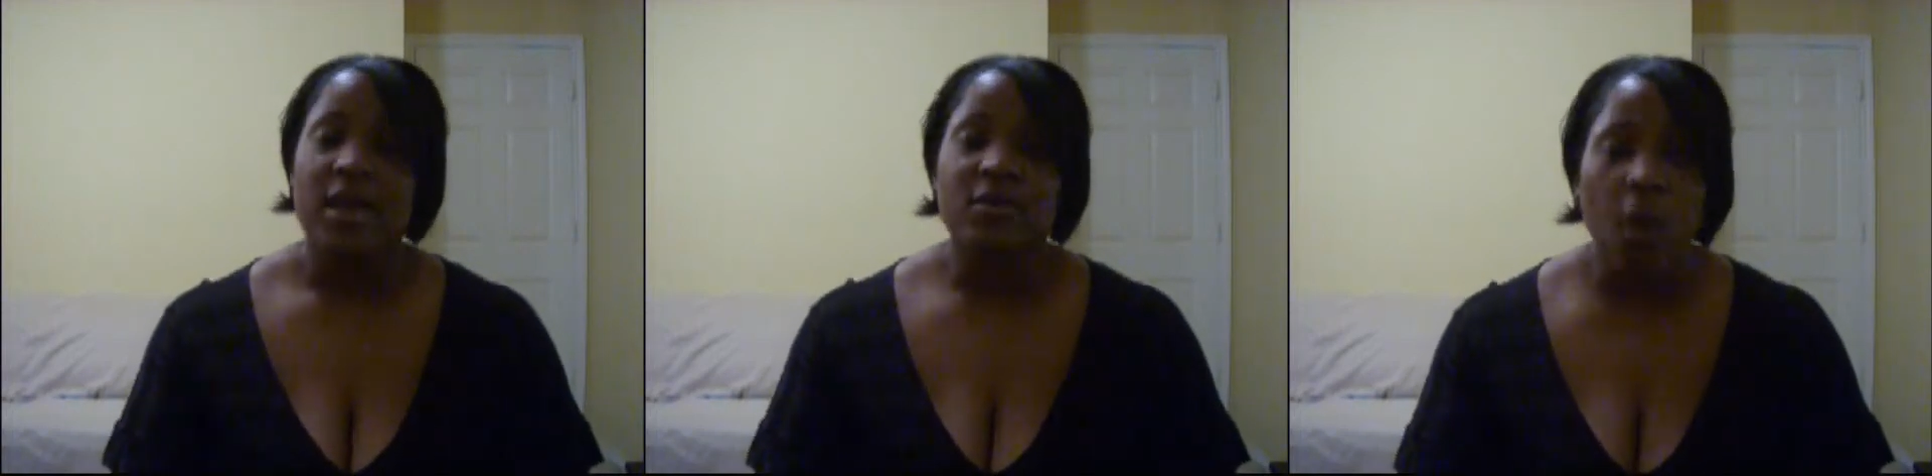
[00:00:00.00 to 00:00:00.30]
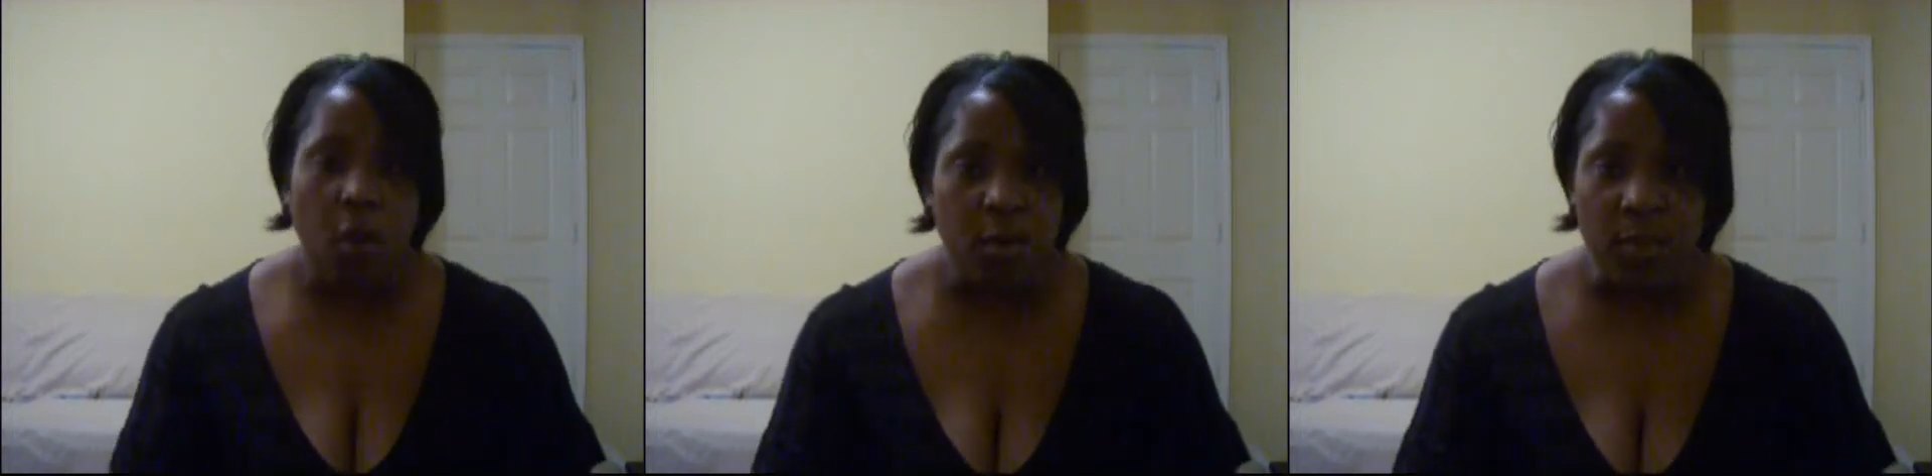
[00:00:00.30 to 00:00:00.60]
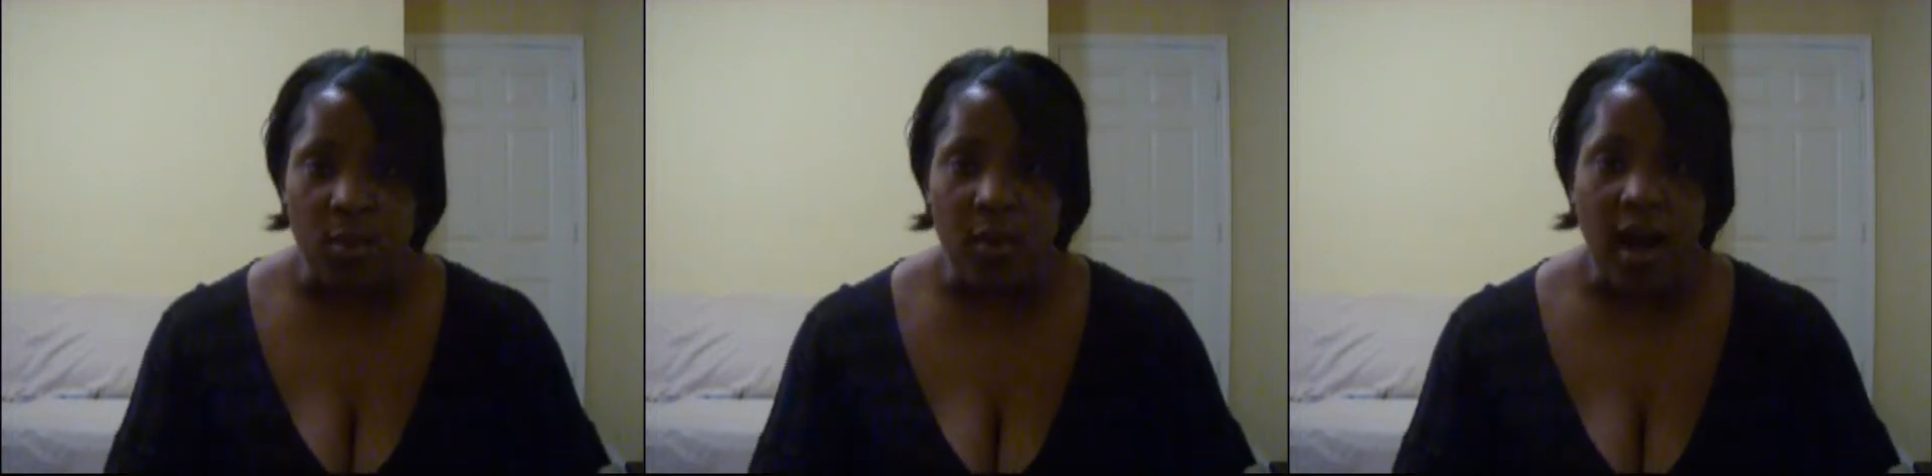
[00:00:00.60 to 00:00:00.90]
It's
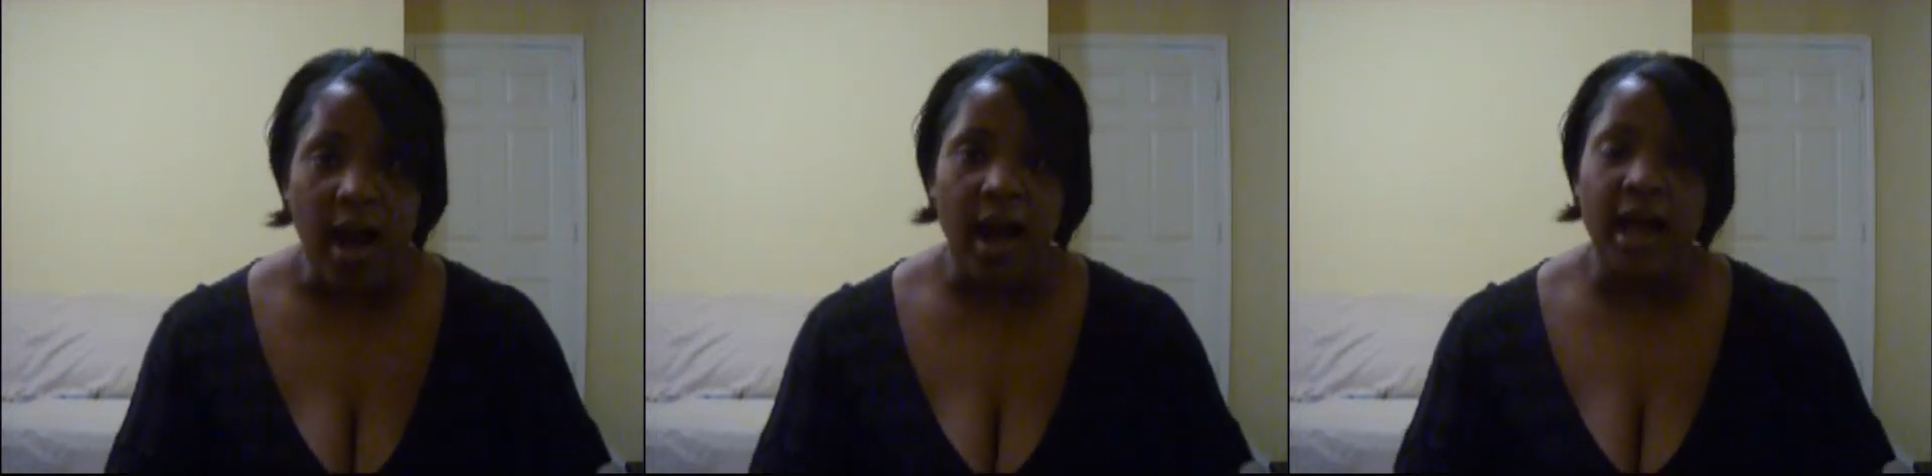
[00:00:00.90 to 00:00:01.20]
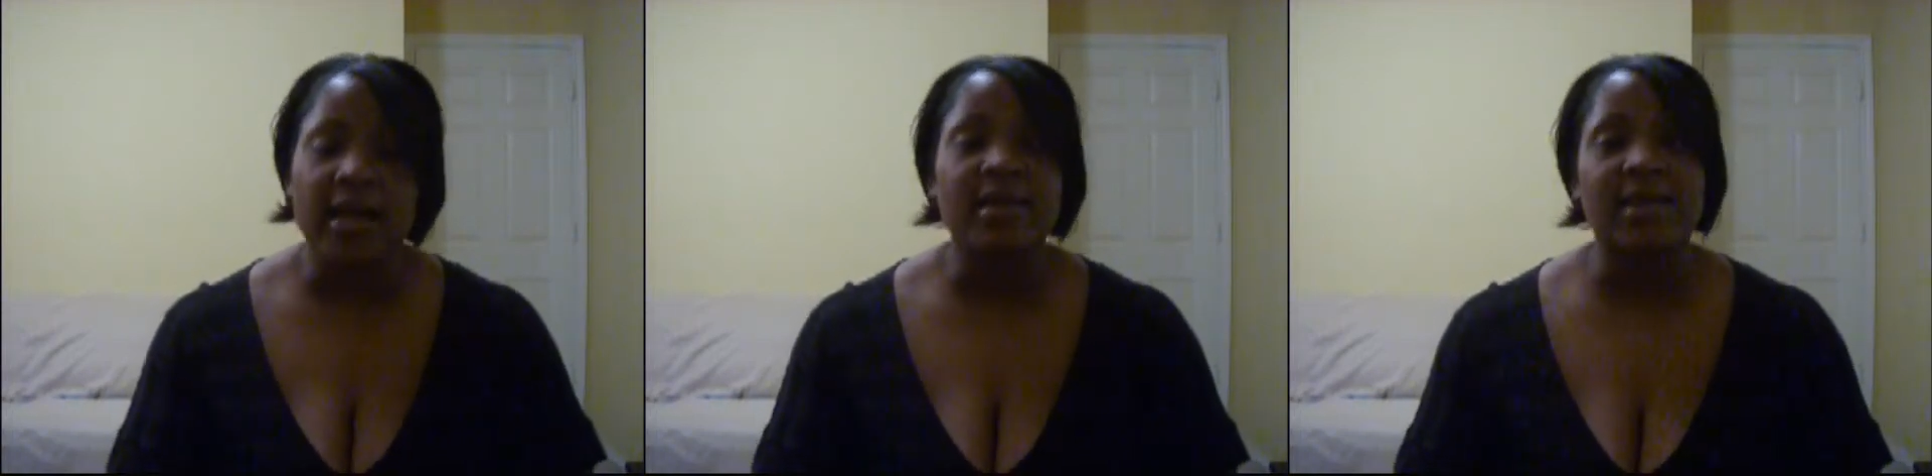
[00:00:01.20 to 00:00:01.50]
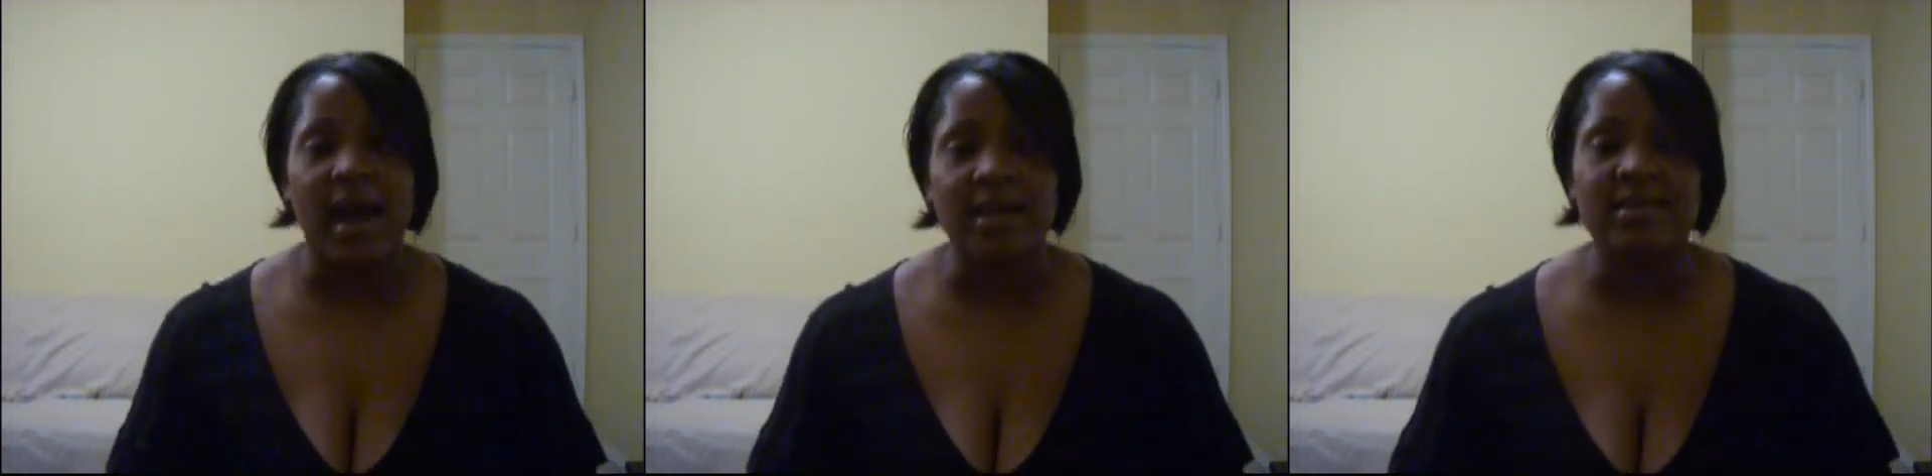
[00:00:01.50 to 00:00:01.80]
horrible. I could
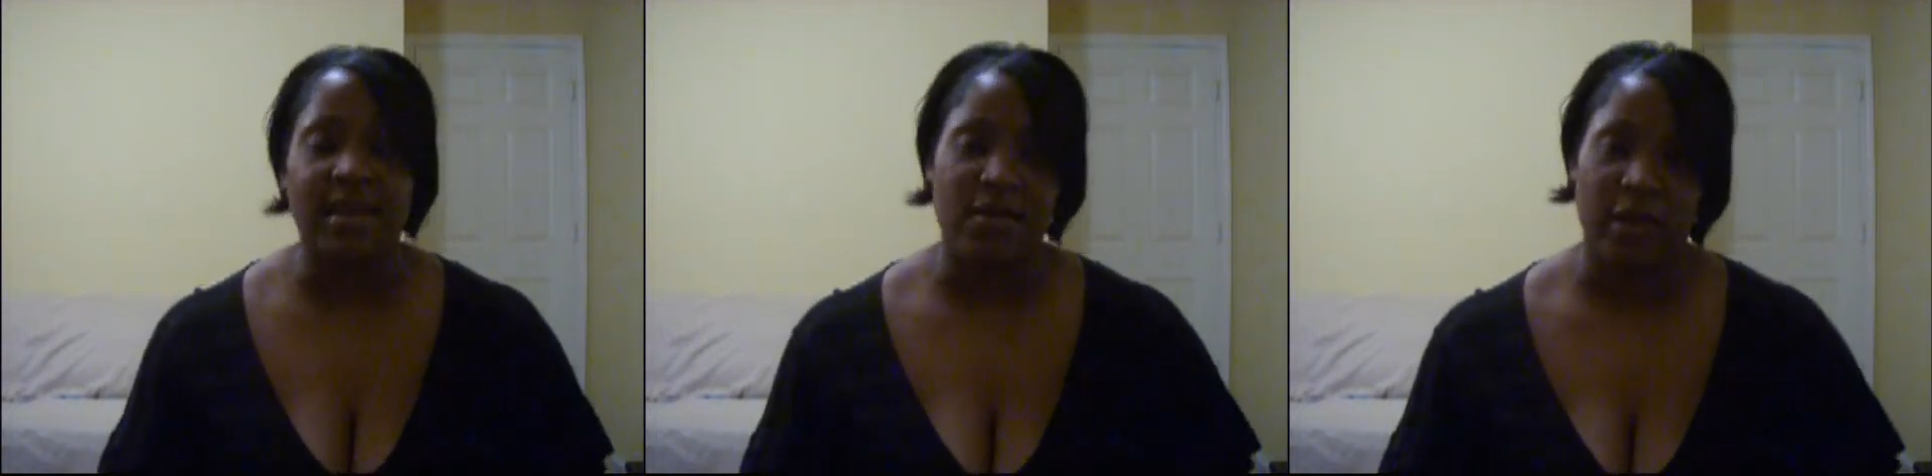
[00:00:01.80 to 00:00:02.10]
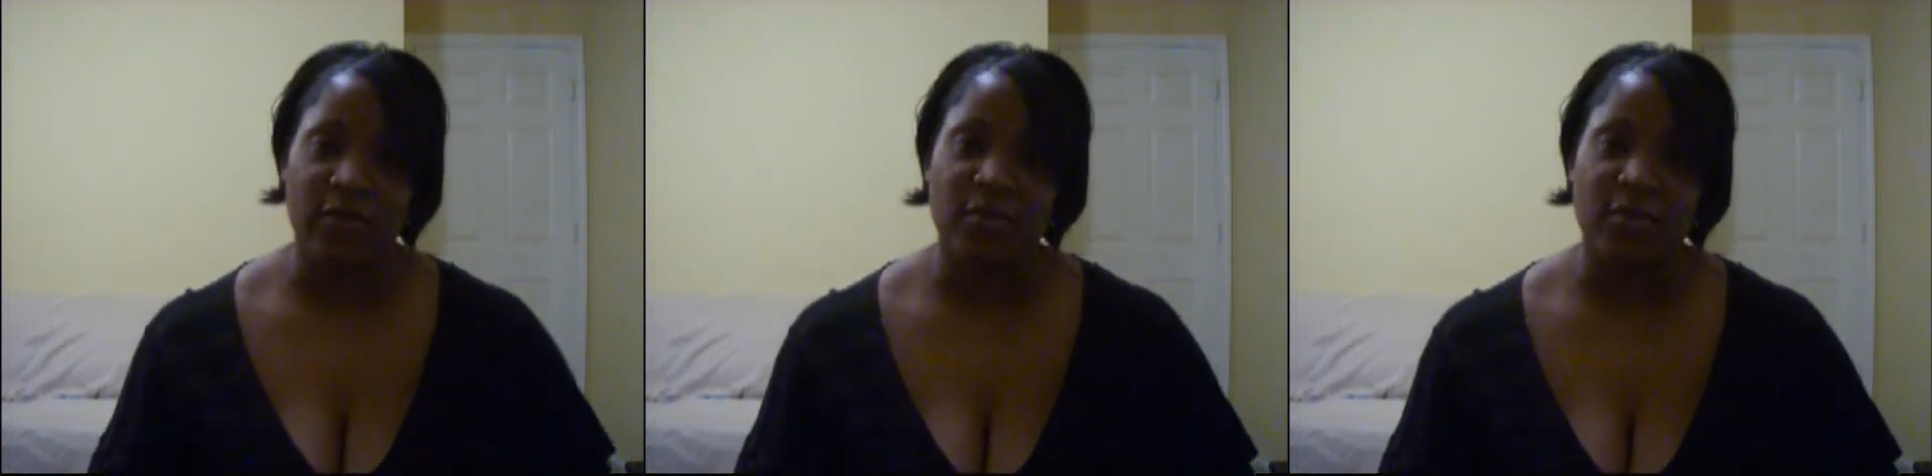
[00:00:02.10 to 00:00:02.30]
not stay away